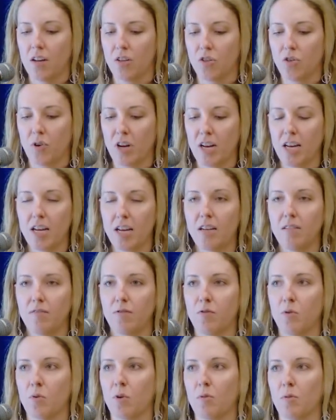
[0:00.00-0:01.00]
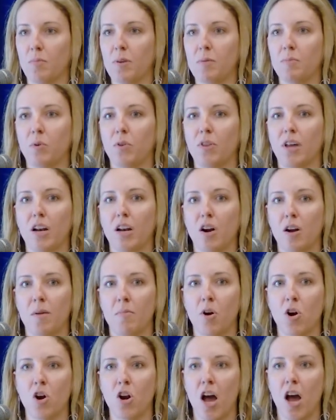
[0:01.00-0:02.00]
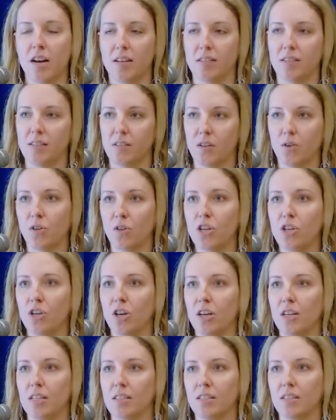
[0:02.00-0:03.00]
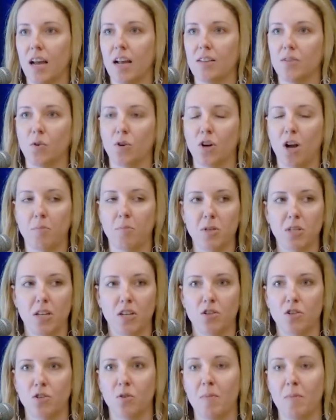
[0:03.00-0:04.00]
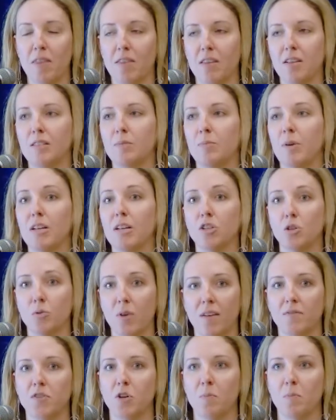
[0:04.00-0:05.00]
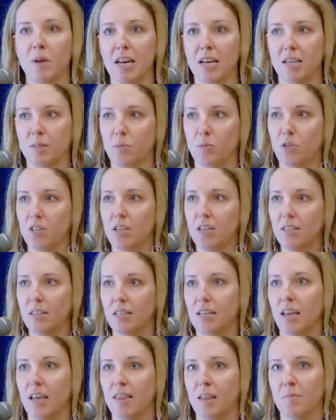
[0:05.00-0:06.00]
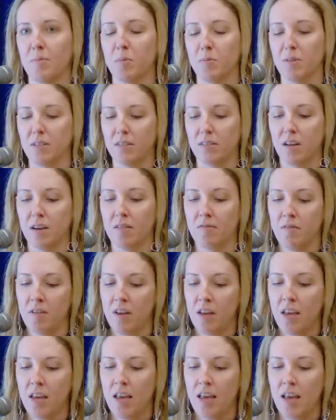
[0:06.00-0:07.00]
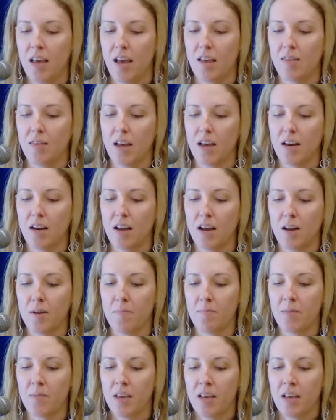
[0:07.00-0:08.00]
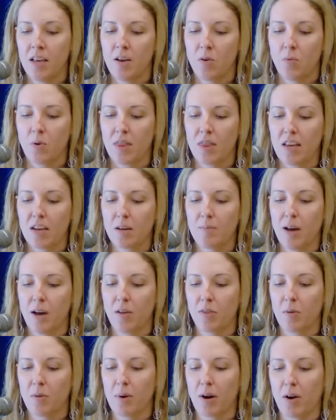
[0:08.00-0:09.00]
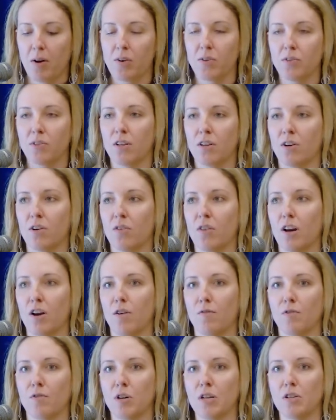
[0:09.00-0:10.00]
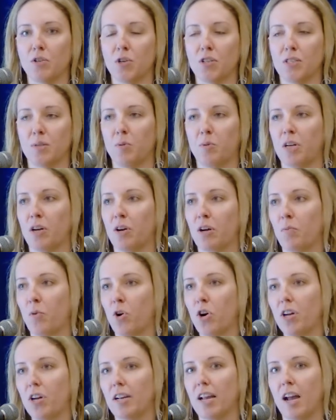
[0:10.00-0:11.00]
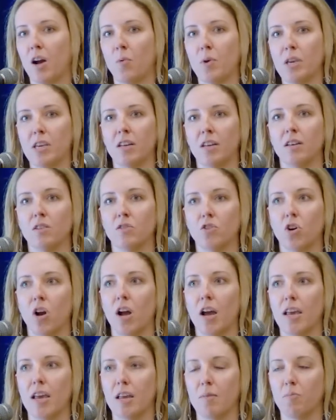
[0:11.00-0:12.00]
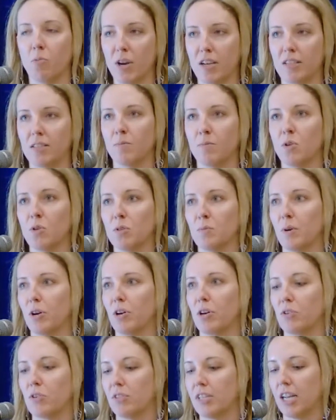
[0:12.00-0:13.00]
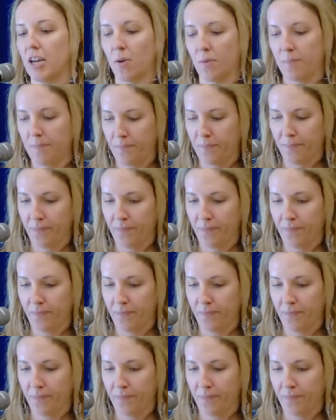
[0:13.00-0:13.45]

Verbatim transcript: training for people that are not necessarily good at stats or computational methods but do have domain expertise to get them up to snuff. And then we think about the barriers that are there for interdisciplinary work and how we can try and break some of those barriers down.